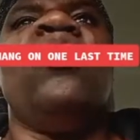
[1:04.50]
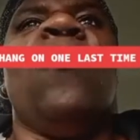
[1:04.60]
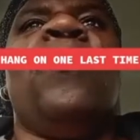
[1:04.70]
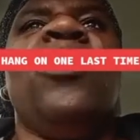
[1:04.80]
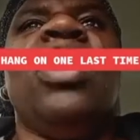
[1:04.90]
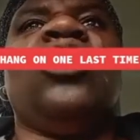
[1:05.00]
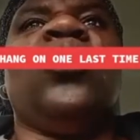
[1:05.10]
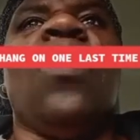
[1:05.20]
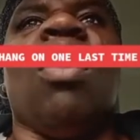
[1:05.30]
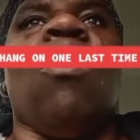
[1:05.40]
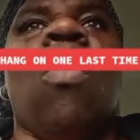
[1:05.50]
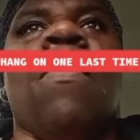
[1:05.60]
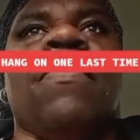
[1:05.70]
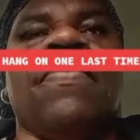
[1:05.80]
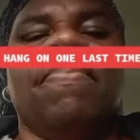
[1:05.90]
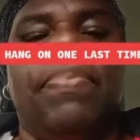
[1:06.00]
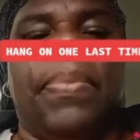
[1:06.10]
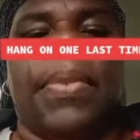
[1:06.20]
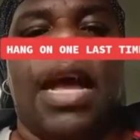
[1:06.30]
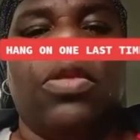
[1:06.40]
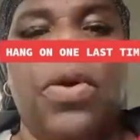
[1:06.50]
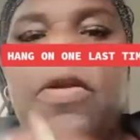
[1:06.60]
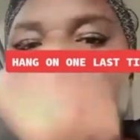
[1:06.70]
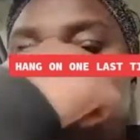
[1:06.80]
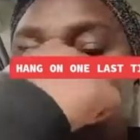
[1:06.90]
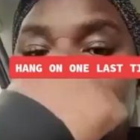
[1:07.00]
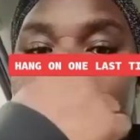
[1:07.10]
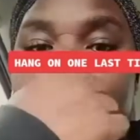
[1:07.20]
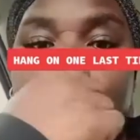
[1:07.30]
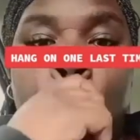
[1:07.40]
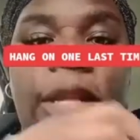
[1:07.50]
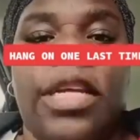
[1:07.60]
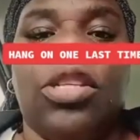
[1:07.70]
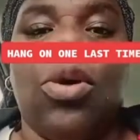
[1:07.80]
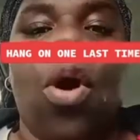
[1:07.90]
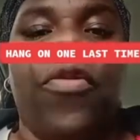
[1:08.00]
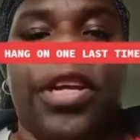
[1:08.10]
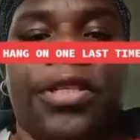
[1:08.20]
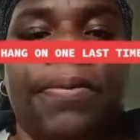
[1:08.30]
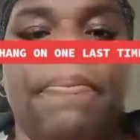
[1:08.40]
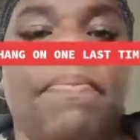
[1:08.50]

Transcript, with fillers: you no breakthrough come, that's when you no feel discouraged.